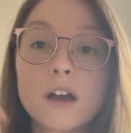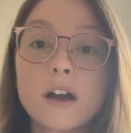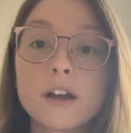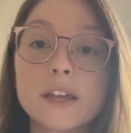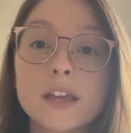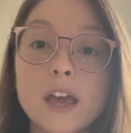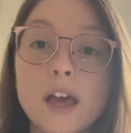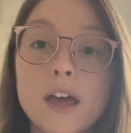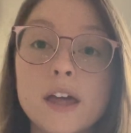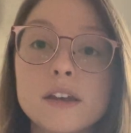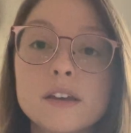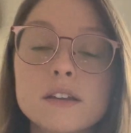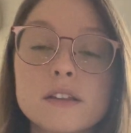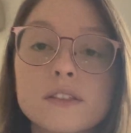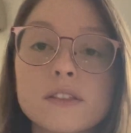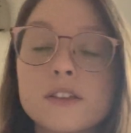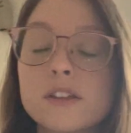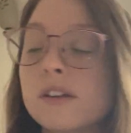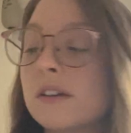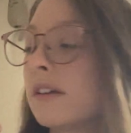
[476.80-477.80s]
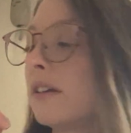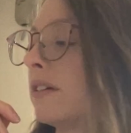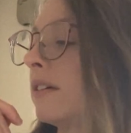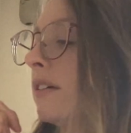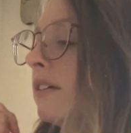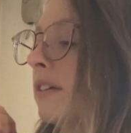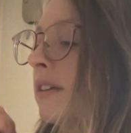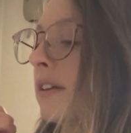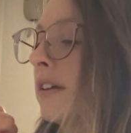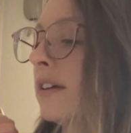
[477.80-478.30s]
again
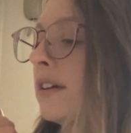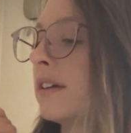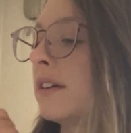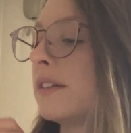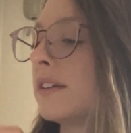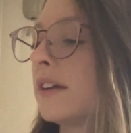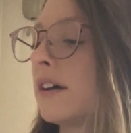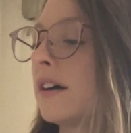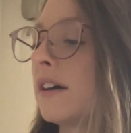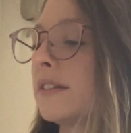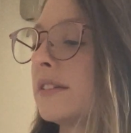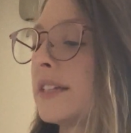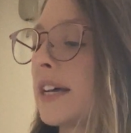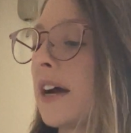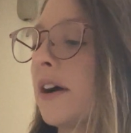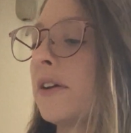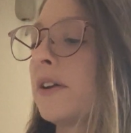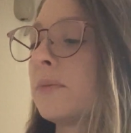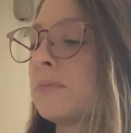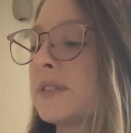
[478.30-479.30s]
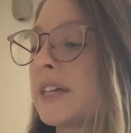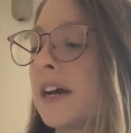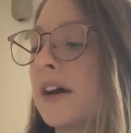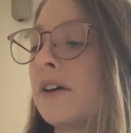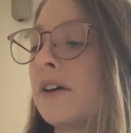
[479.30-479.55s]
the down, up,